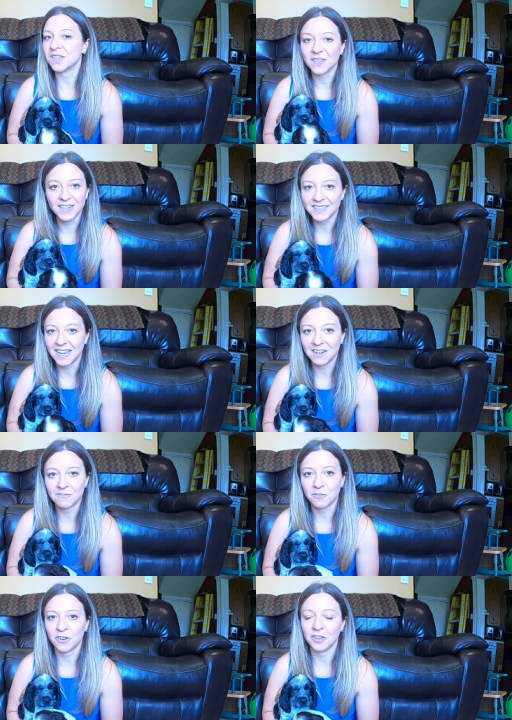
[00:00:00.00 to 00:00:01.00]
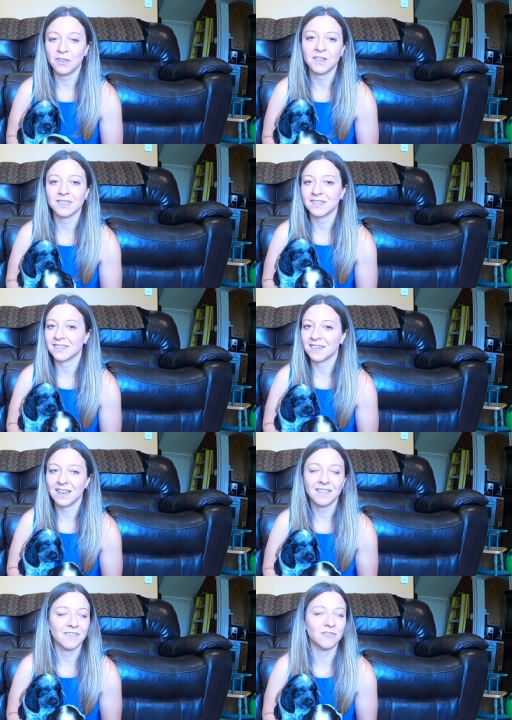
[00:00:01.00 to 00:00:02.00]
We're so excited for you because there's
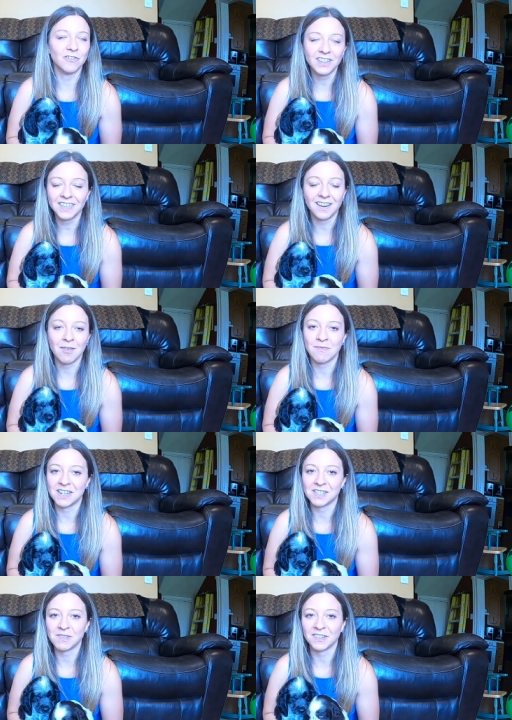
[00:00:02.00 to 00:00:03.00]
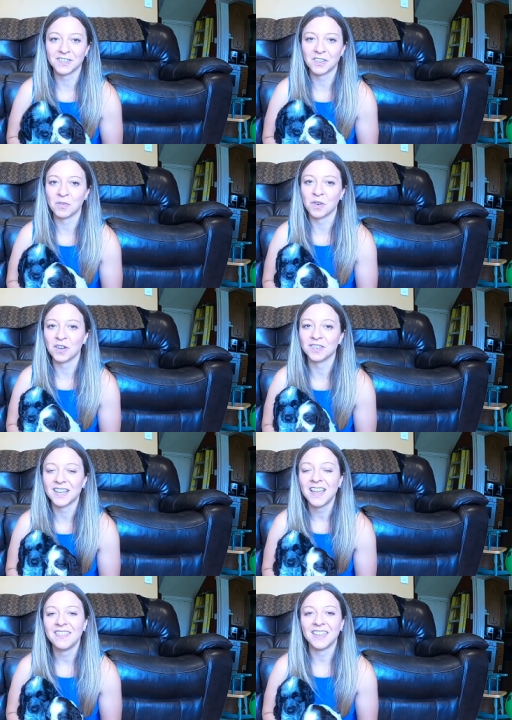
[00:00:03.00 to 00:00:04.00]
really not much else in the
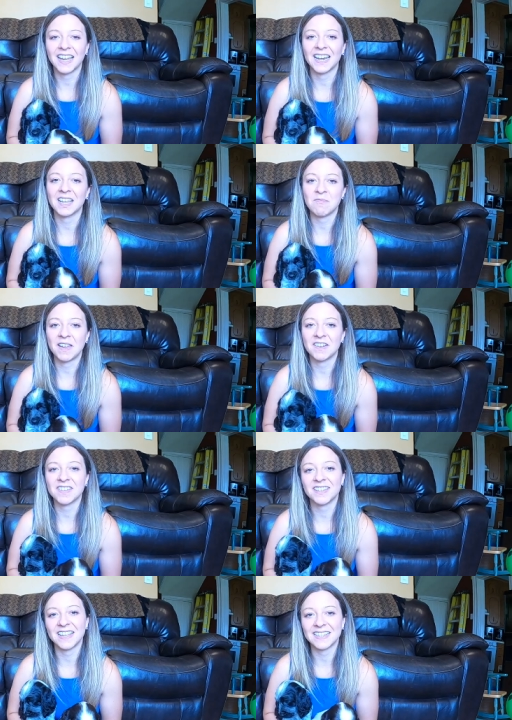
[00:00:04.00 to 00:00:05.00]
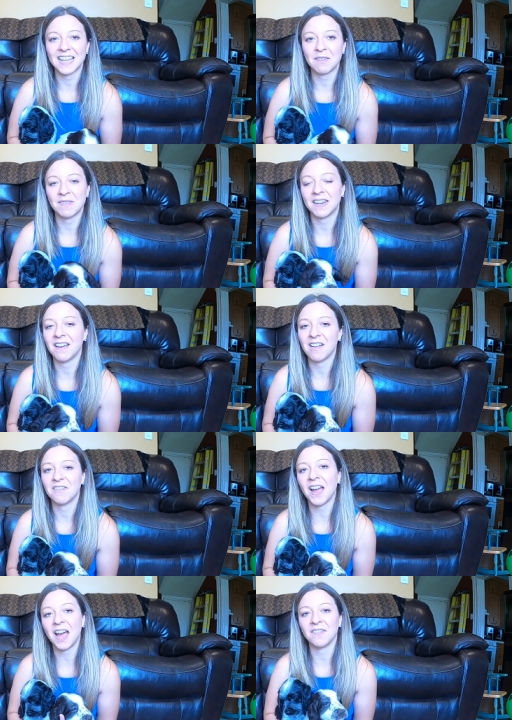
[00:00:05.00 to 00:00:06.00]
world that kind of compares to the excitement
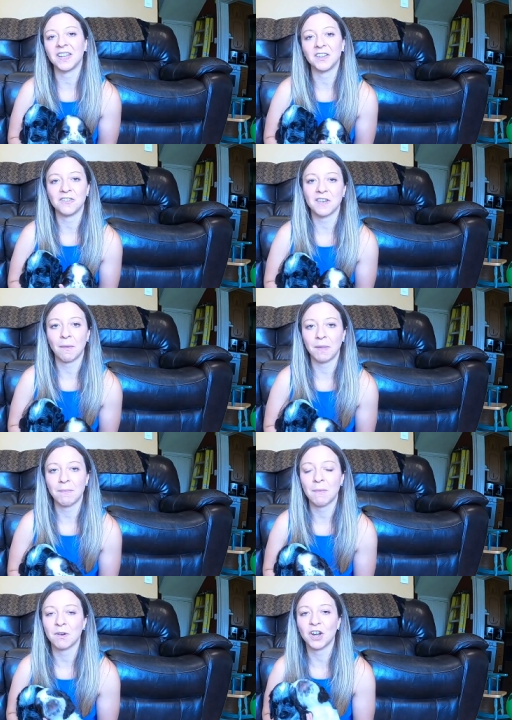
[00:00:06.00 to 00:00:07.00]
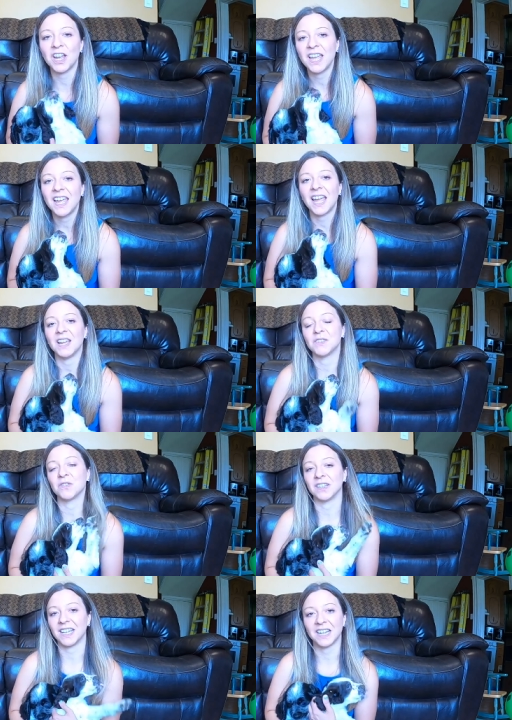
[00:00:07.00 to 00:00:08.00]
of having a new family member.
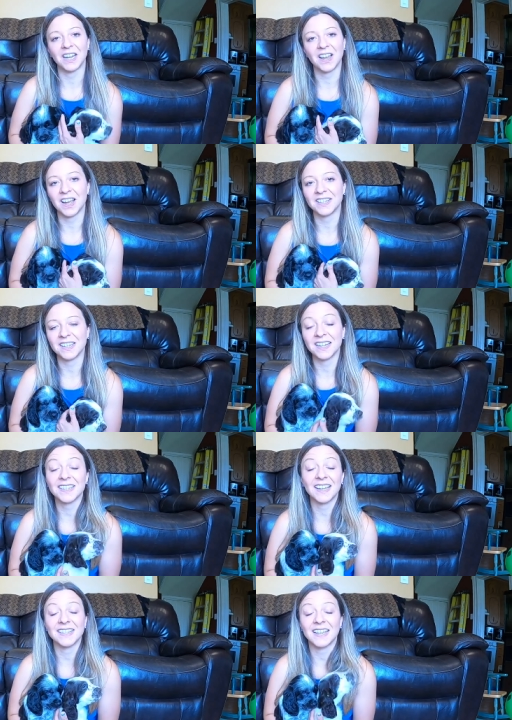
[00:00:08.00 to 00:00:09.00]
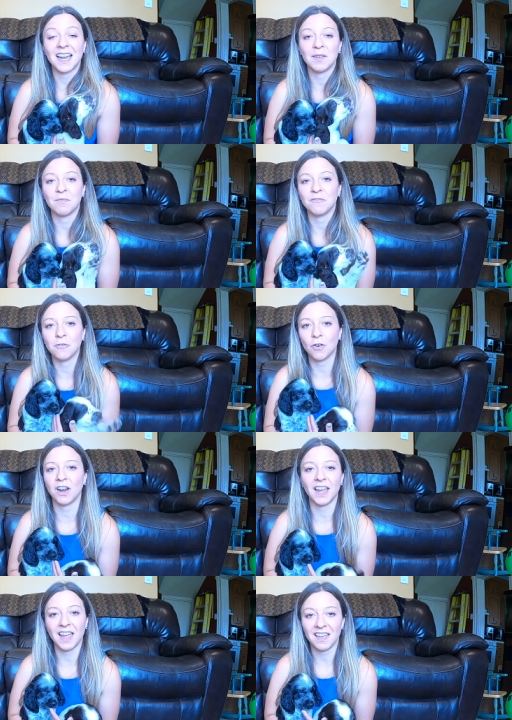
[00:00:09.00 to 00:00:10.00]
It's really, an, it's an exciting time
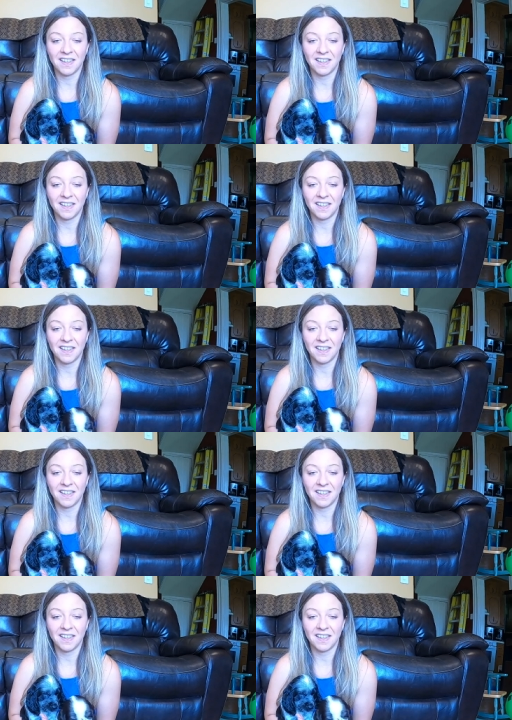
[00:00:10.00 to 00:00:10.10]
for